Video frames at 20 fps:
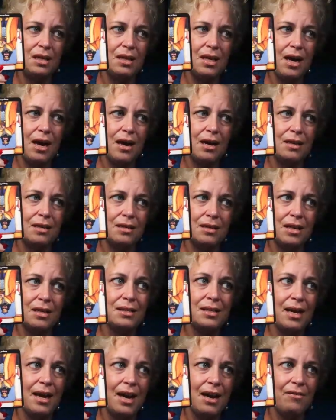that
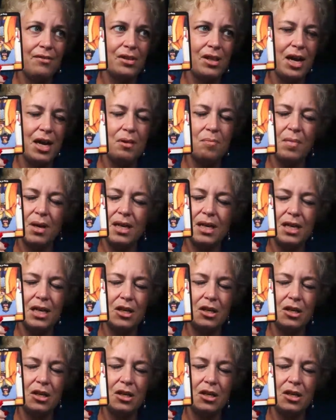doesn't have a lot of money.